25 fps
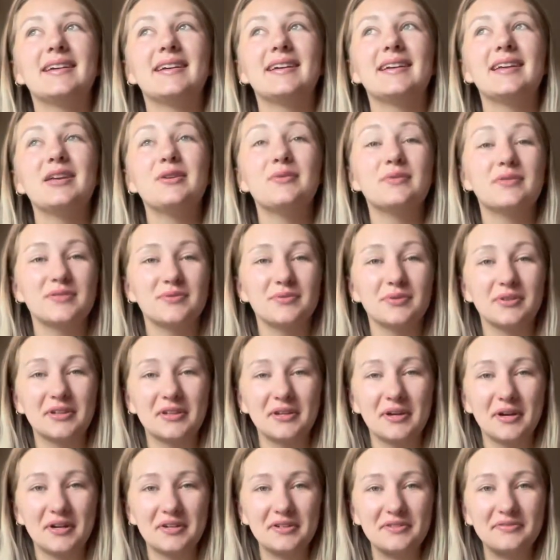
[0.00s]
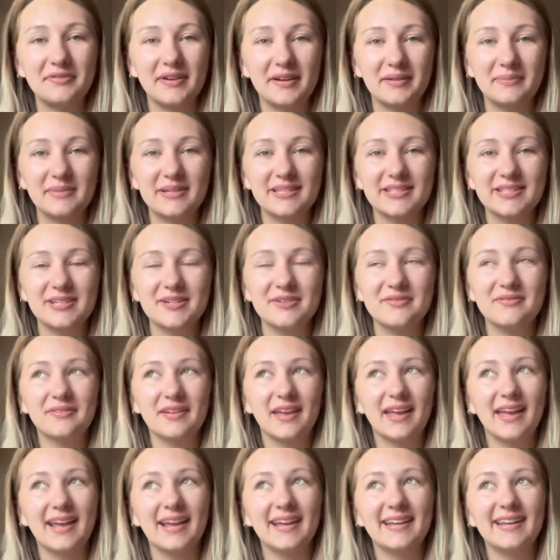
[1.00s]
it was really hard to find myself.
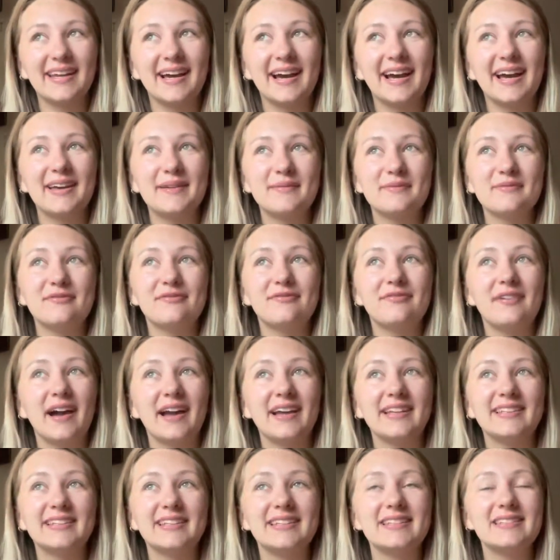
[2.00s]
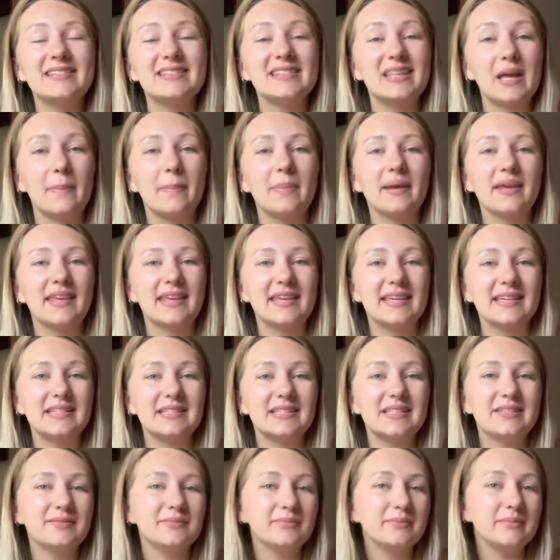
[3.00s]
And I'm finally stepping
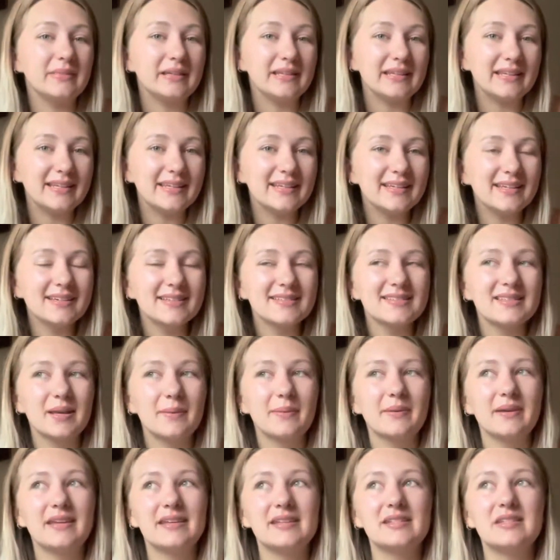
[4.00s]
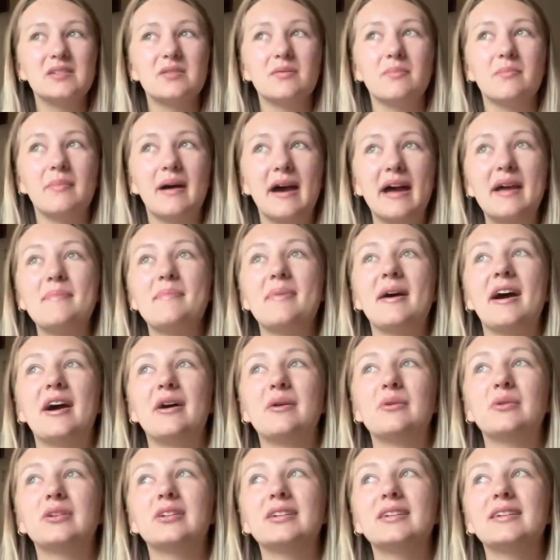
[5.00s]
into me, stepping into my
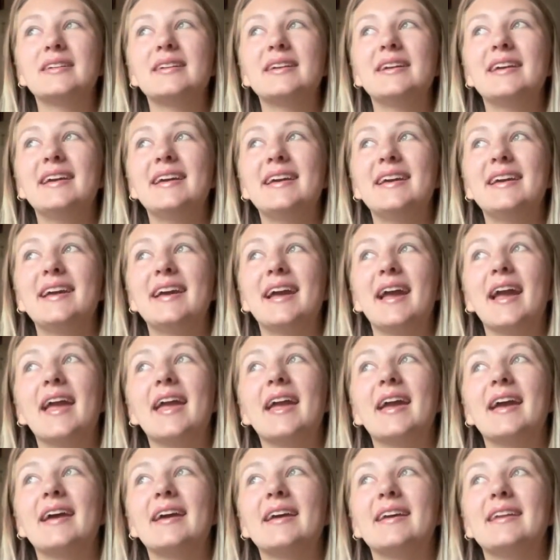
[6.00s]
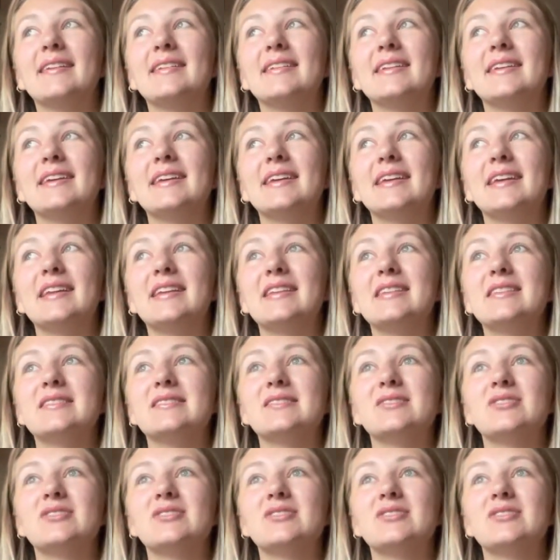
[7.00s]
power. And it is